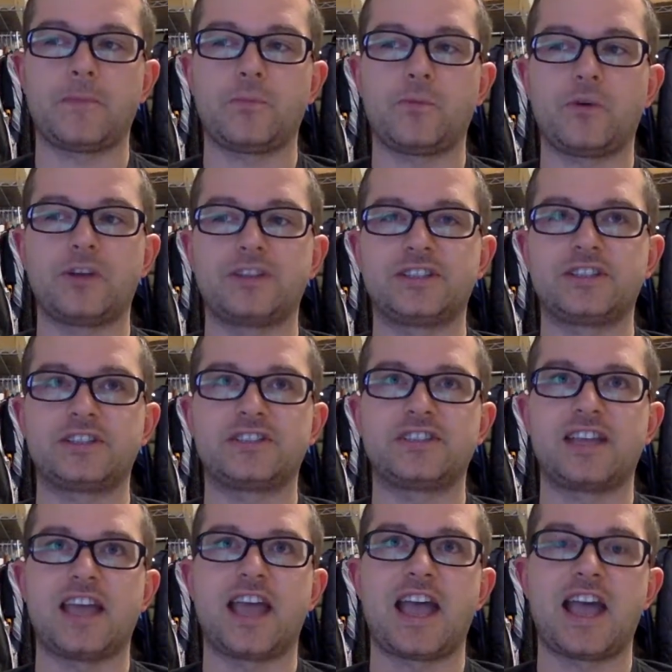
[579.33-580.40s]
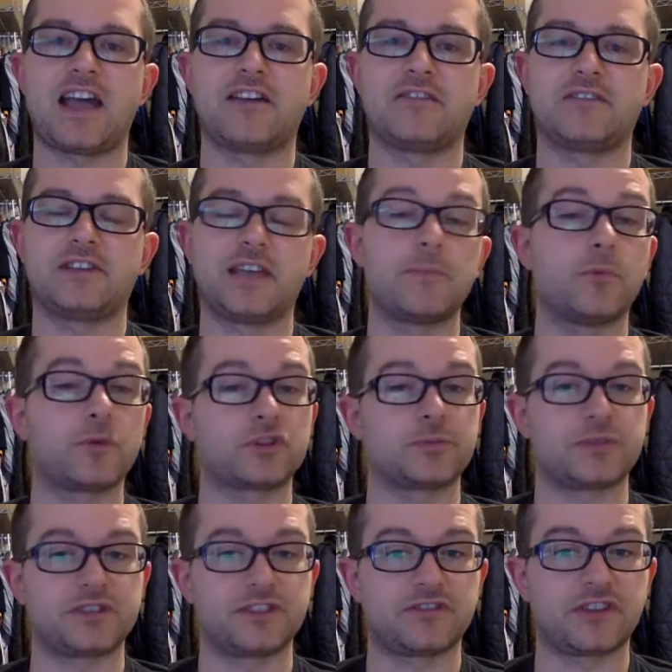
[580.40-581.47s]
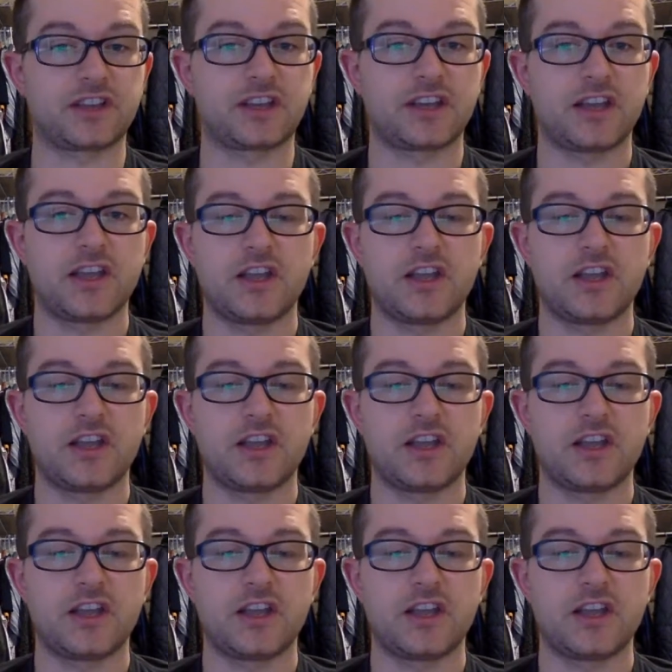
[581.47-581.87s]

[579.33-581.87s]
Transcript: wanted to get more specific.